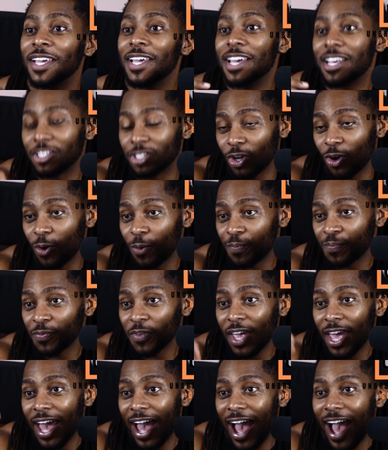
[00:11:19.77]
So
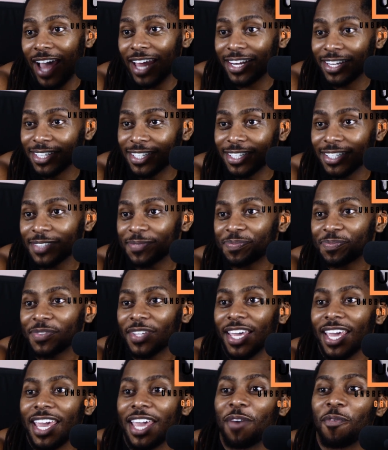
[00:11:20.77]
I look,
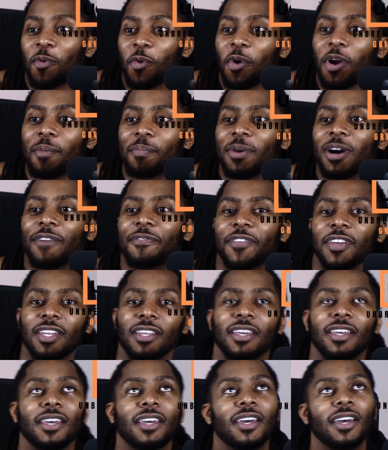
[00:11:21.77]
and Warren Buffett,
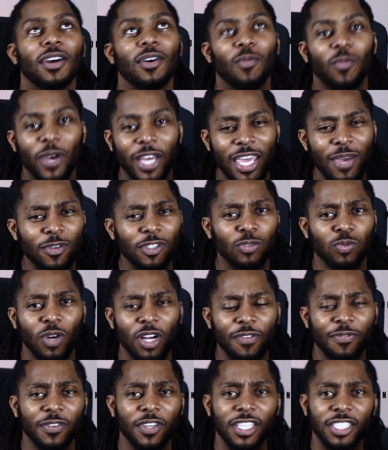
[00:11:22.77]
when he was
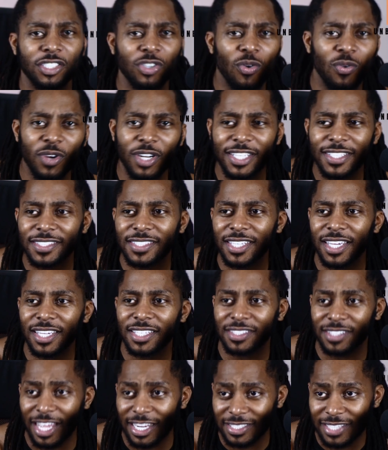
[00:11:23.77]
roughly 26,
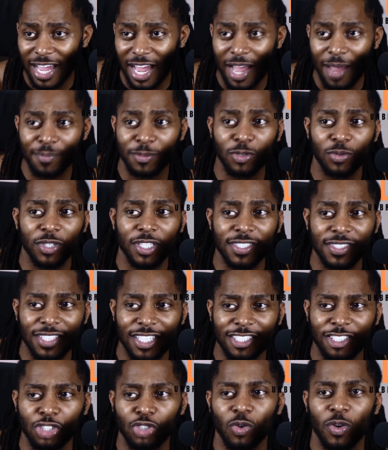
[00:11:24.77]
that time,
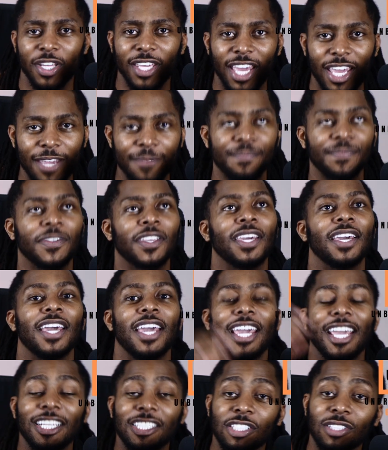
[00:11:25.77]
26 to 28,
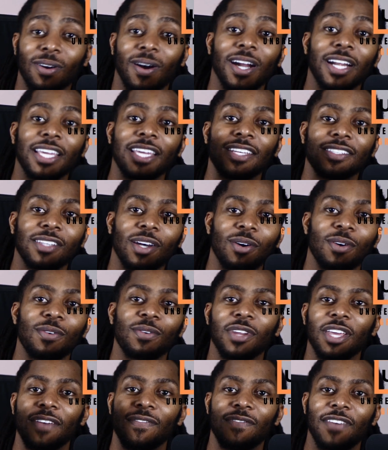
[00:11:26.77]
he started his own
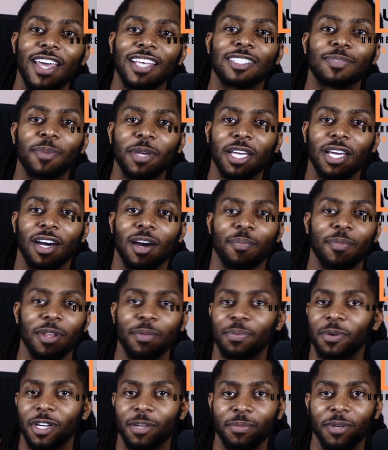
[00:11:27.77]
investment company
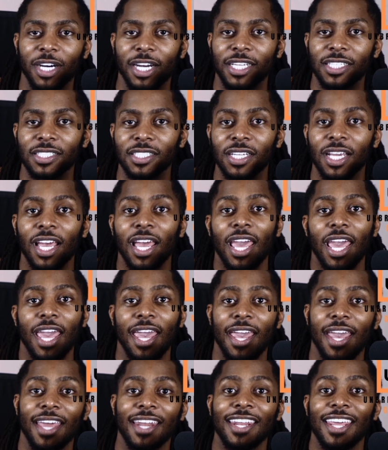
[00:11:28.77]
pretty much.
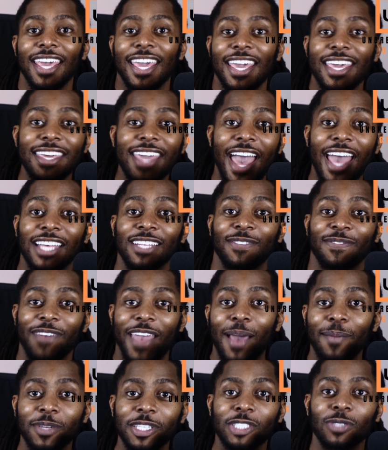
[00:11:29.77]
And he got his
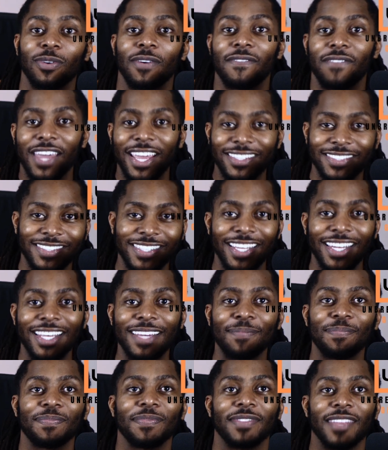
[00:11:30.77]
family to invest in it.
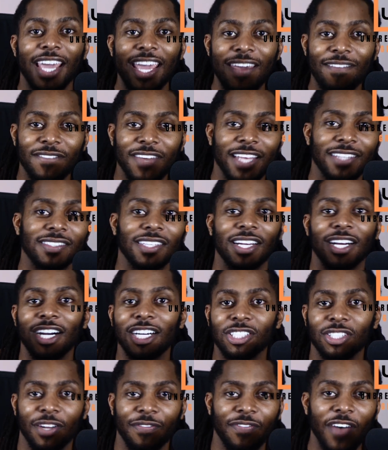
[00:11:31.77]
They invested
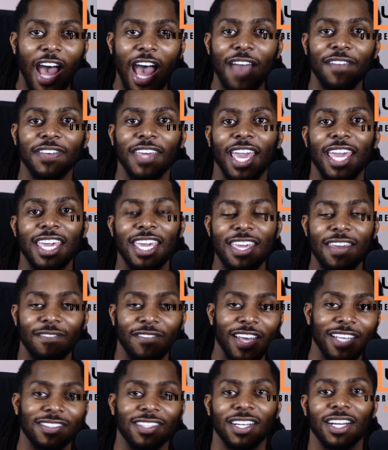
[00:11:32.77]
105K. He
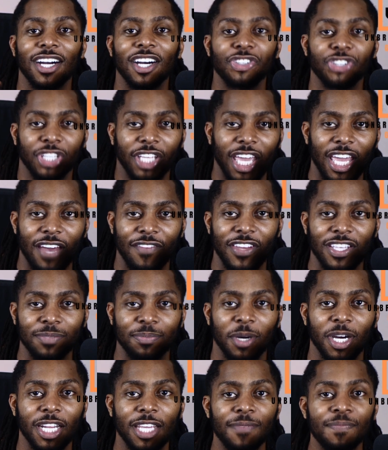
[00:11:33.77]
invested 100K of his
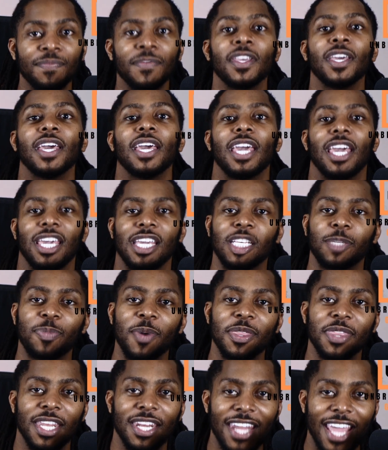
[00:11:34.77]
money. And he
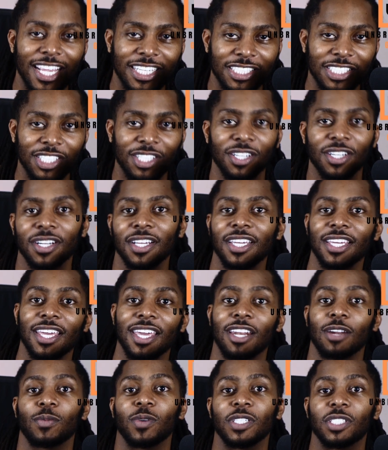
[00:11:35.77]
spent the next year
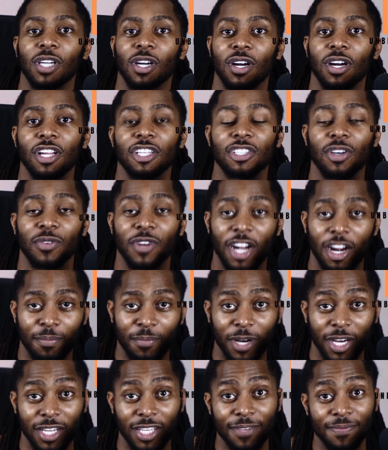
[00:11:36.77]
getting returns on their
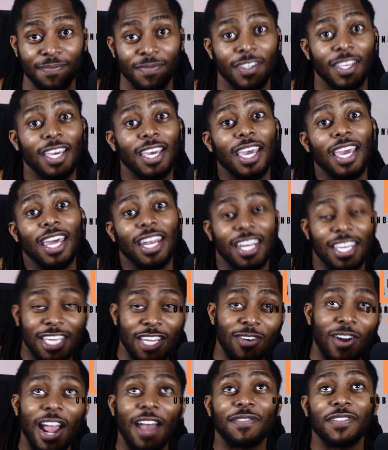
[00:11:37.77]
money. And the
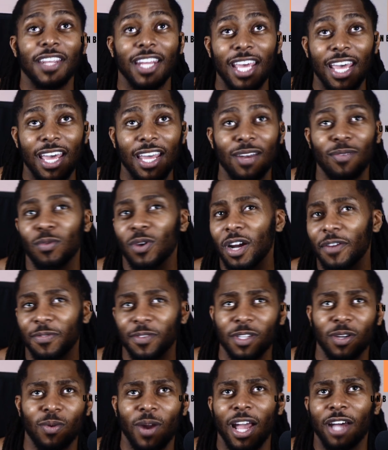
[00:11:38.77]
year after that,
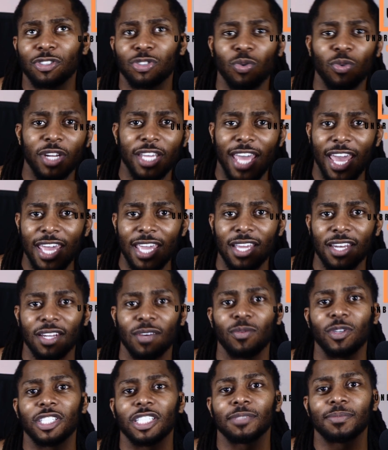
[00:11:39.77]
roughly around 28,
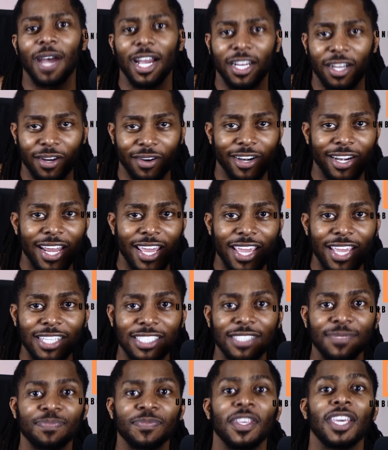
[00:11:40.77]
which is my current
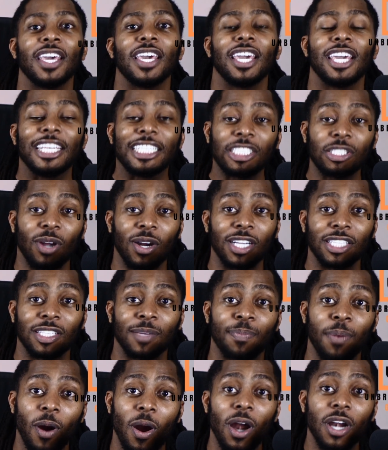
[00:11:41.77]
age, he started to
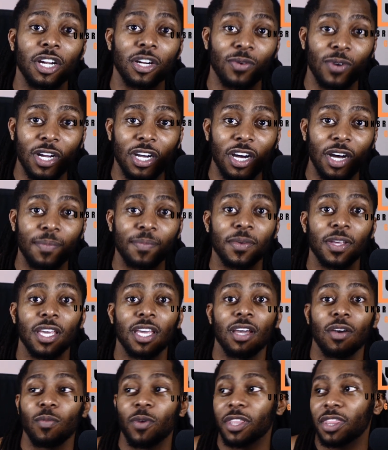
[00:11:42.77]
partner up
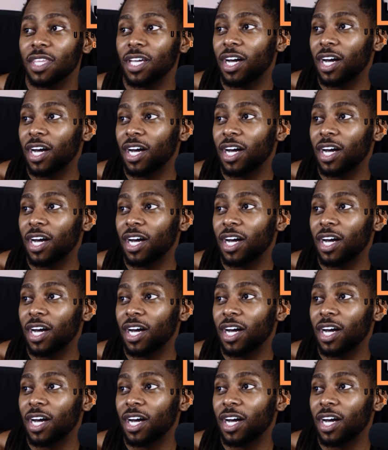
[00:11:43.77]
with,